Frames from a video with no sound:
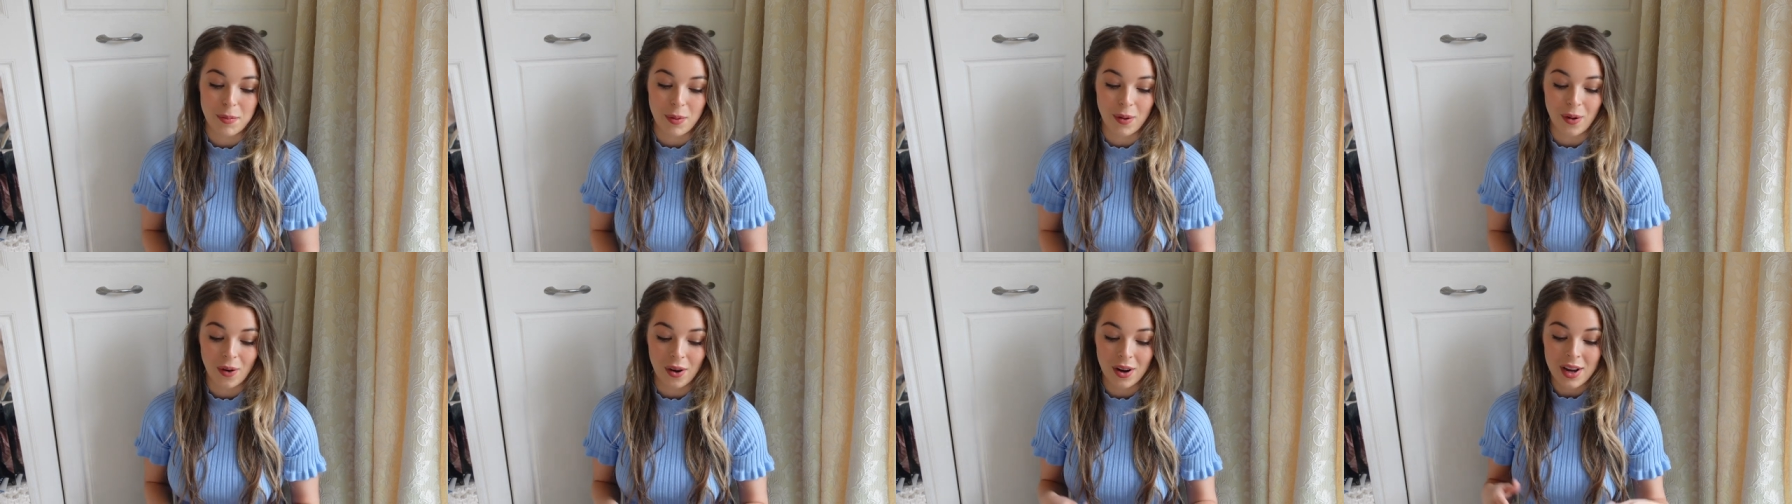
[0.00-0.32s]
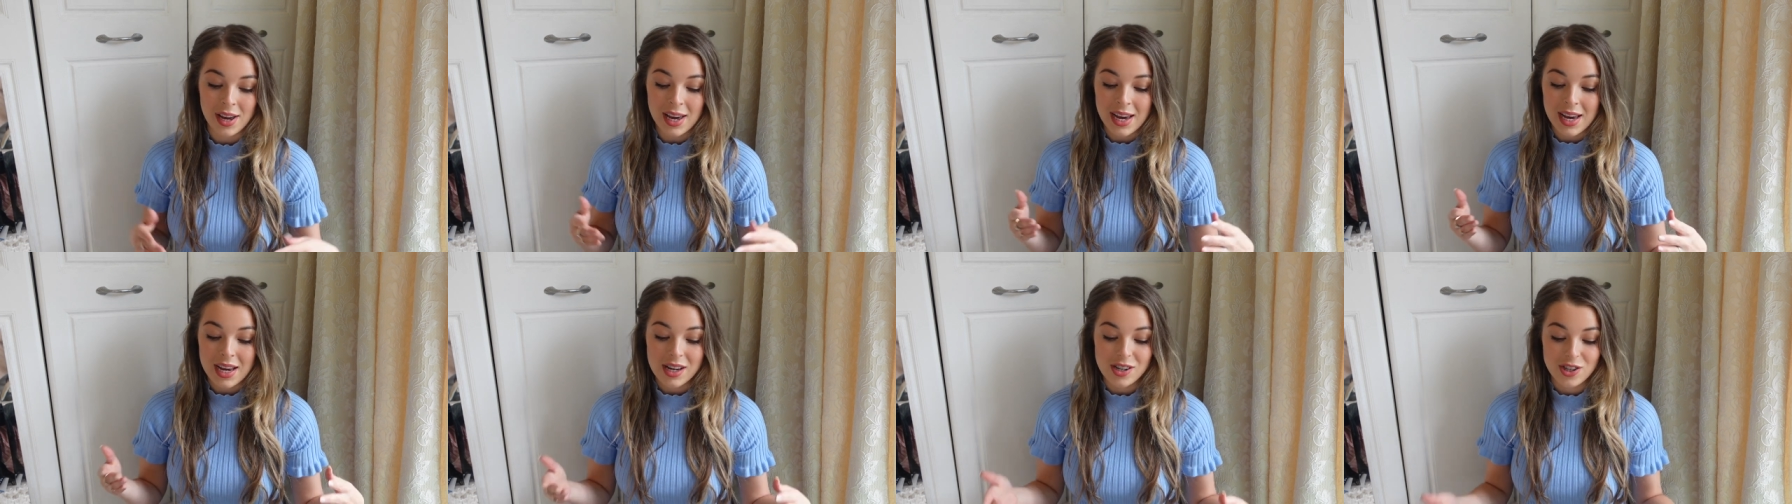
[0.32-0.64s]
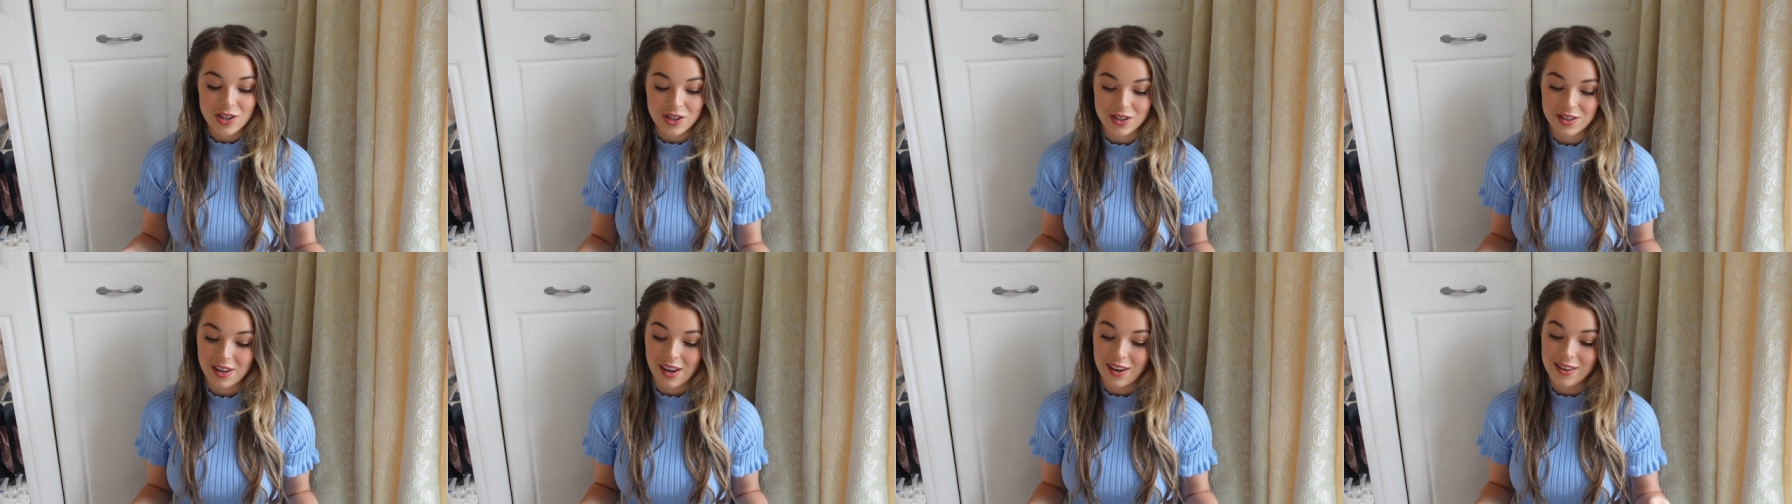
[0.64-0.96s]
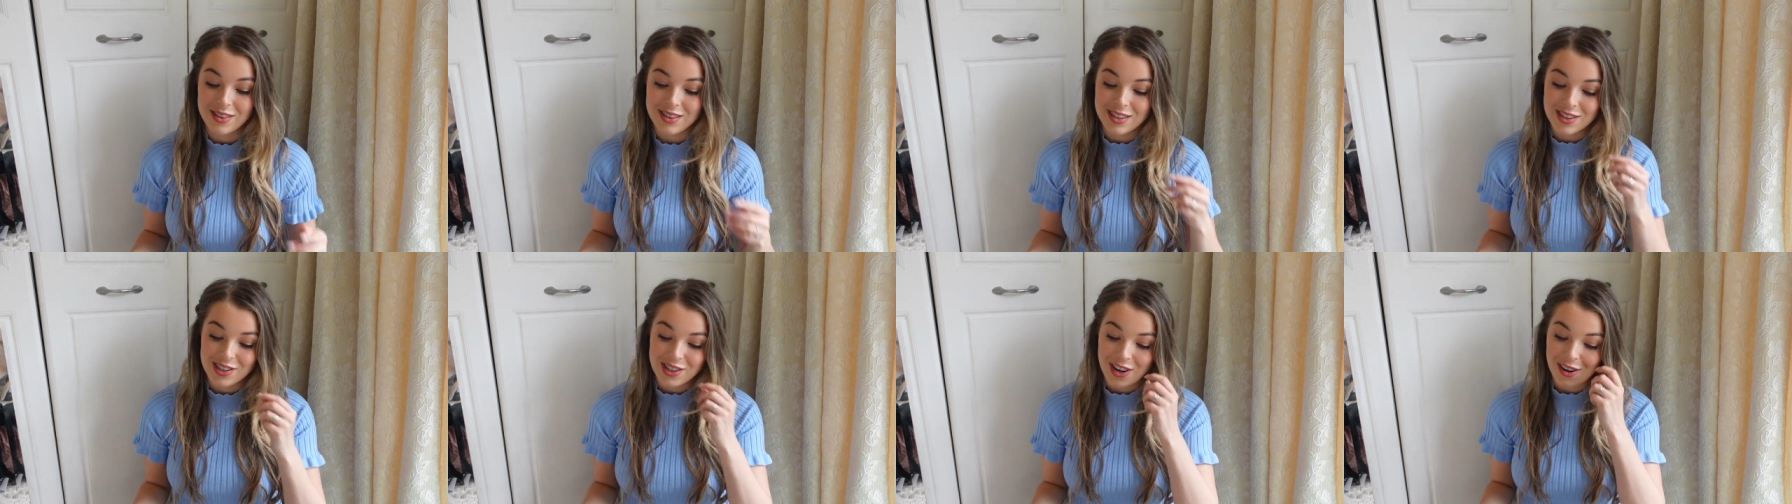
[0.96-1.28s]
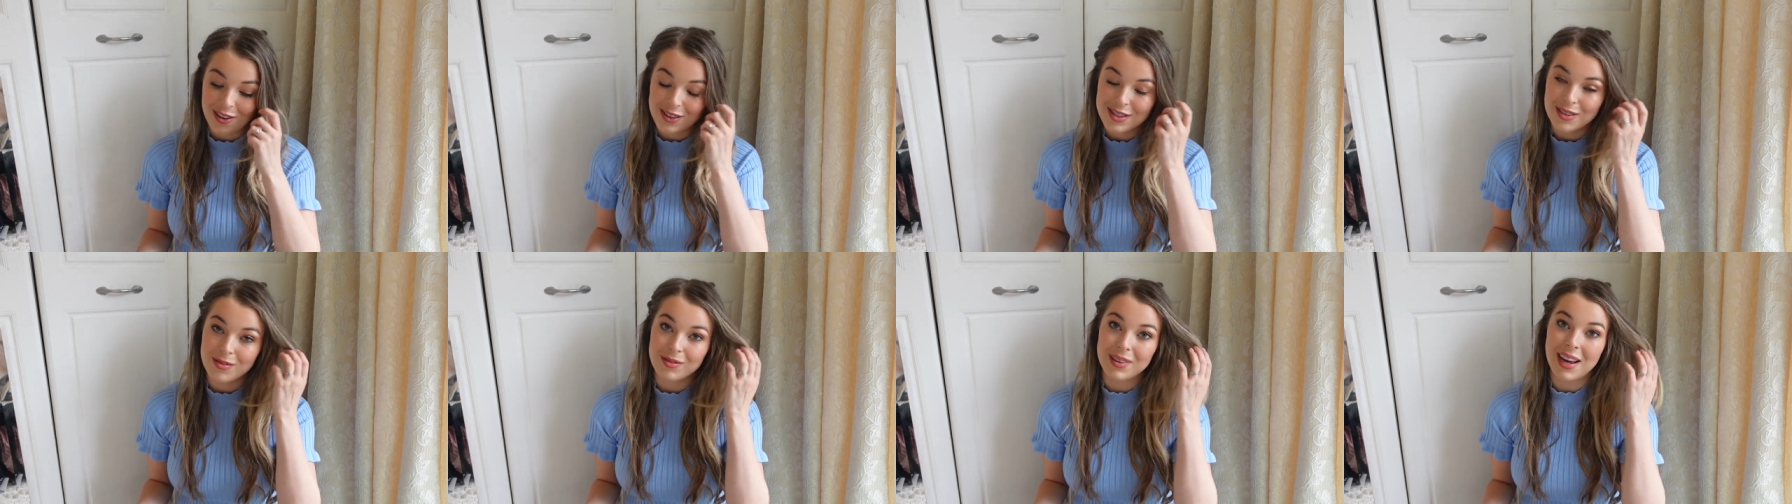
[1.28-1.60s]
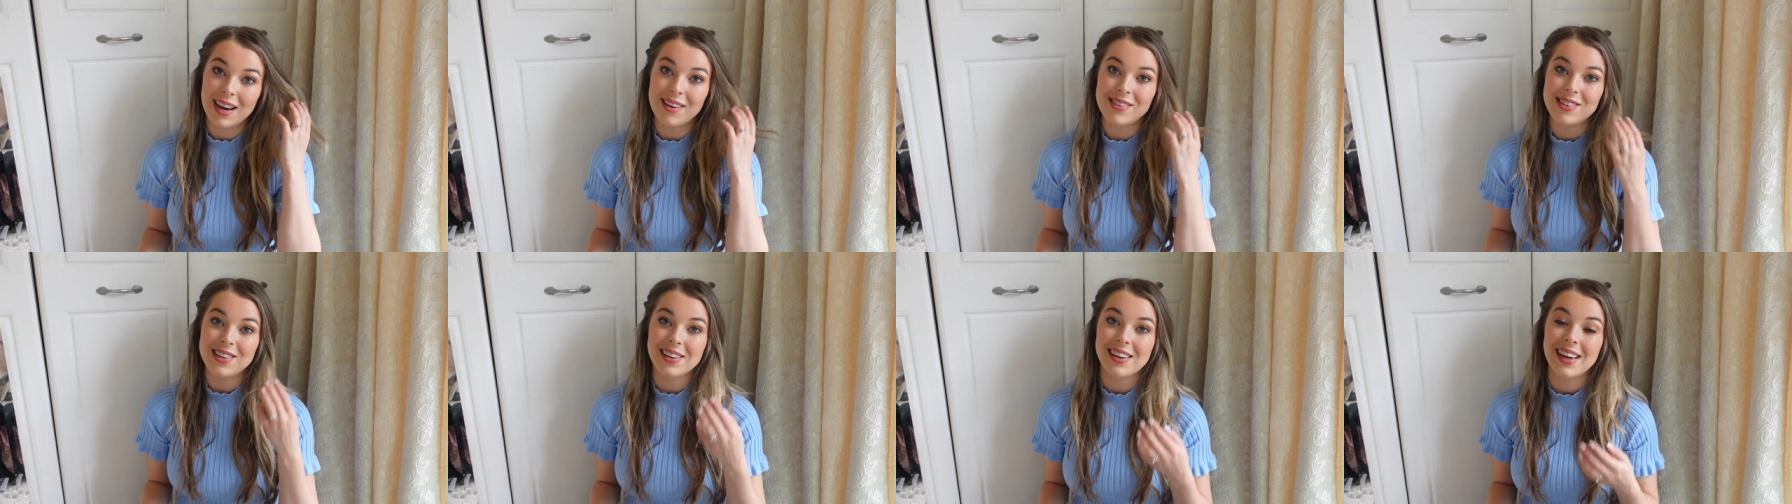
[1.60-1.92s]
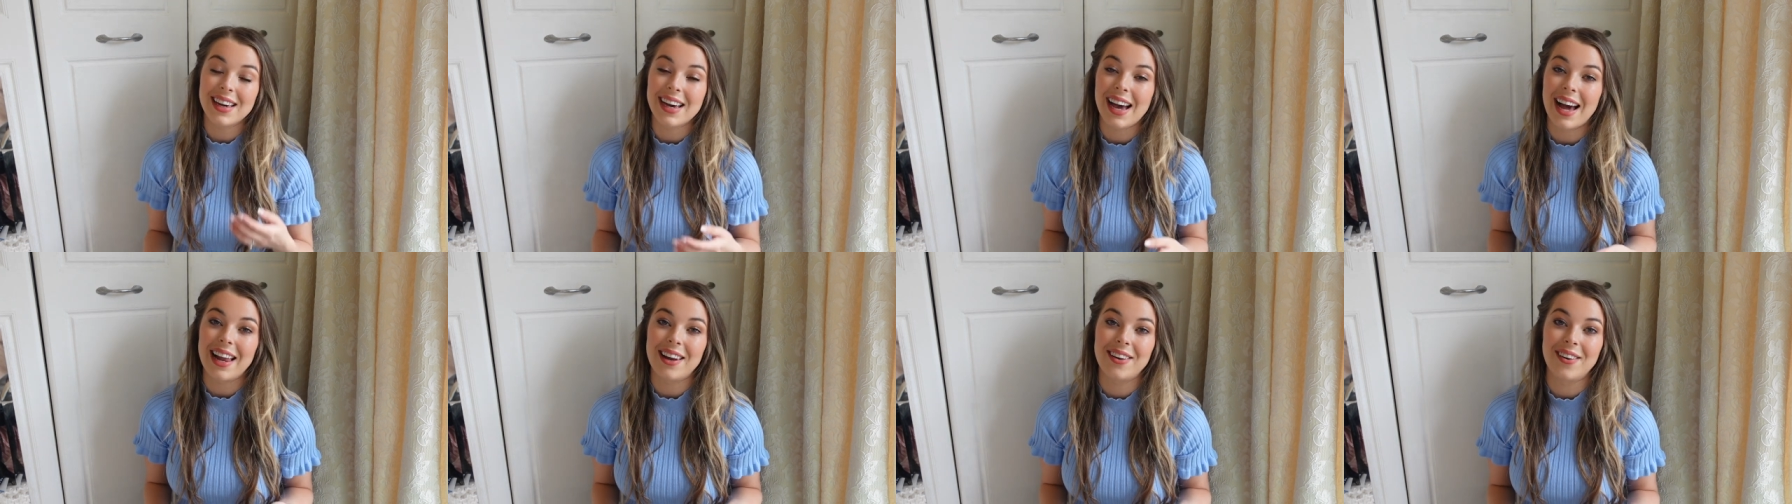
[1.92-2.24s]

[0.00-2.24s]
But just goes to show sometimes you can get